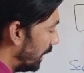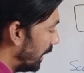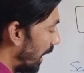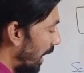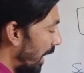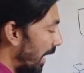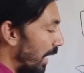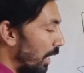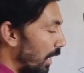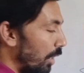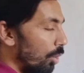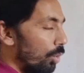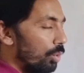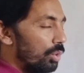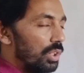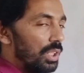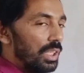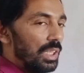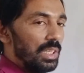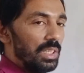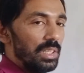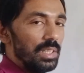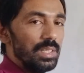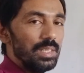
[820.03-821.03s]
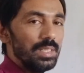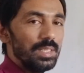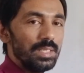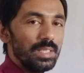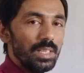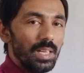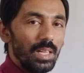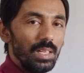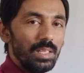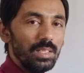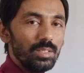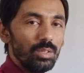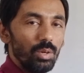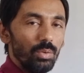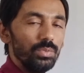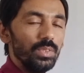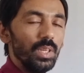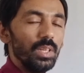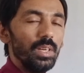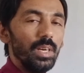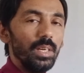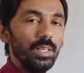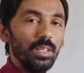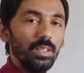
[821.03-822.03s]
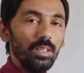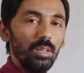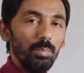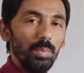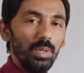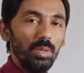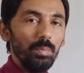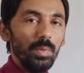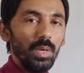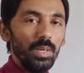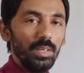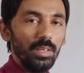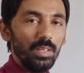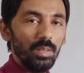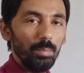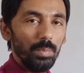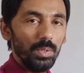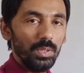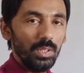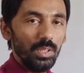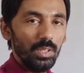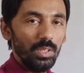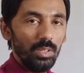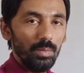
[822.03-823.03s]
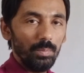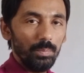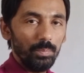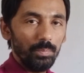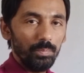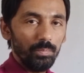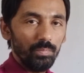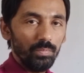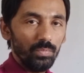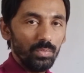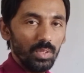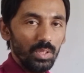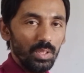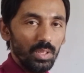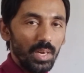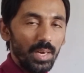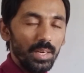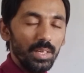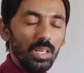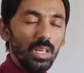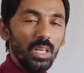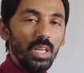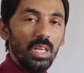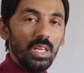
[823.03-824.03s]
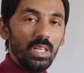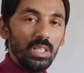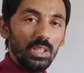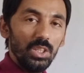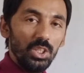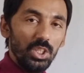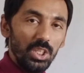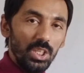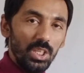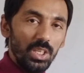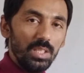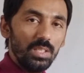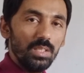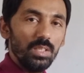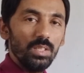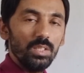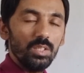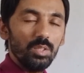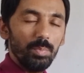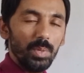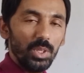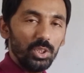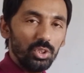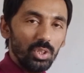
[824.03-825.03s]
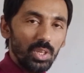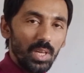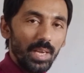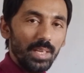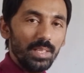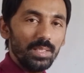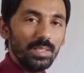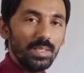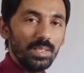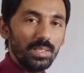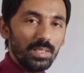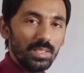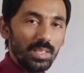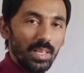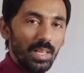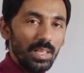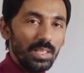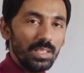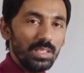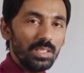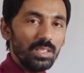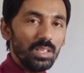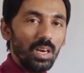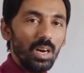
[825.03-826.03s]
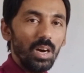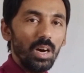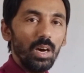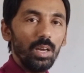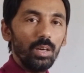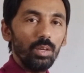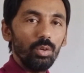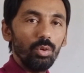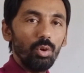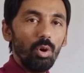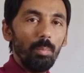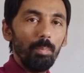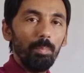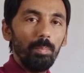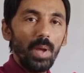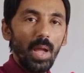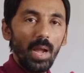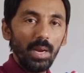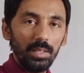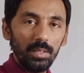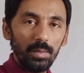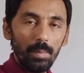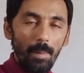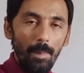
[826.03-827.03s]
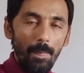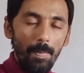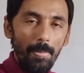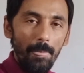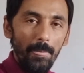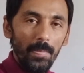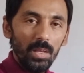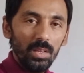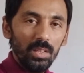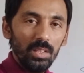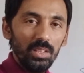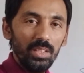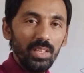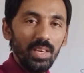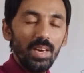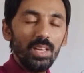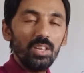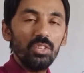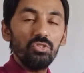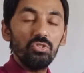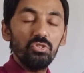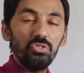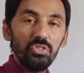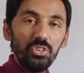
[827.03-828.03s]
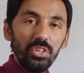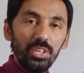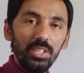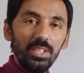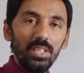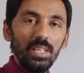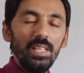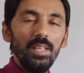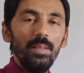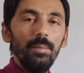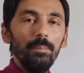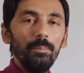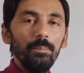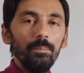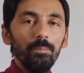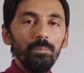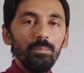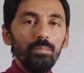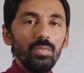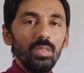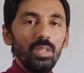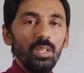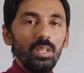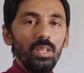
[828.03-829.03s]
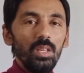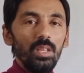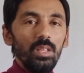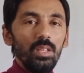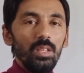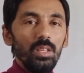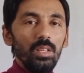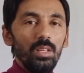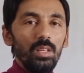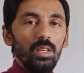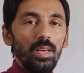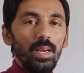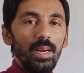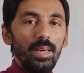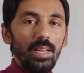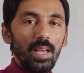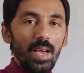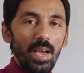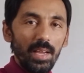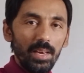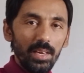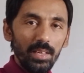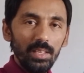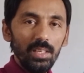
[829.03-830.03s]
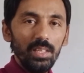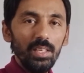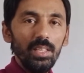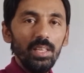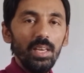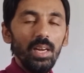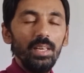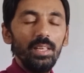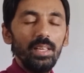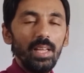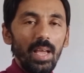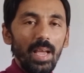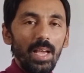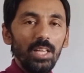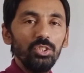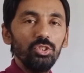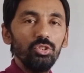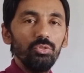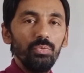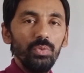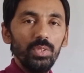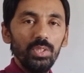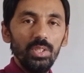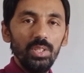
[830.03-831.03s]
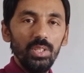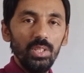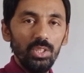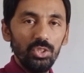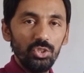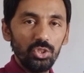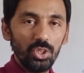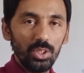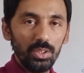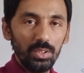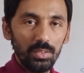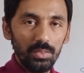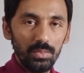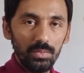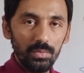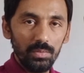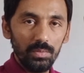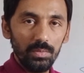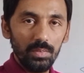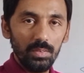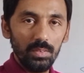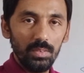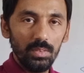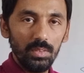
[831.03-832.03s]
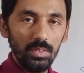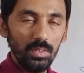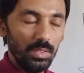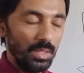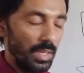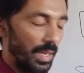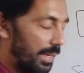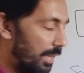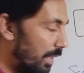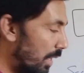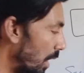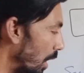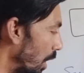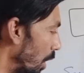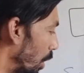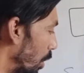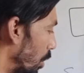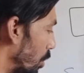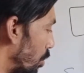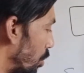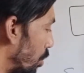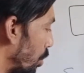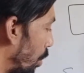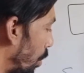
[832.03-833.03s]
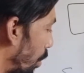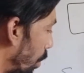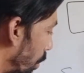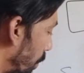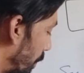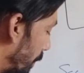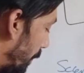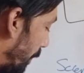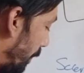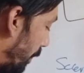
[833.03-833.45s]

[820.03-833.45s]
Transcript: the endothelial cells of the retinal pigmented epithelium, right? These specialized cells are compact. They are strictly adherently attached with each other, right? So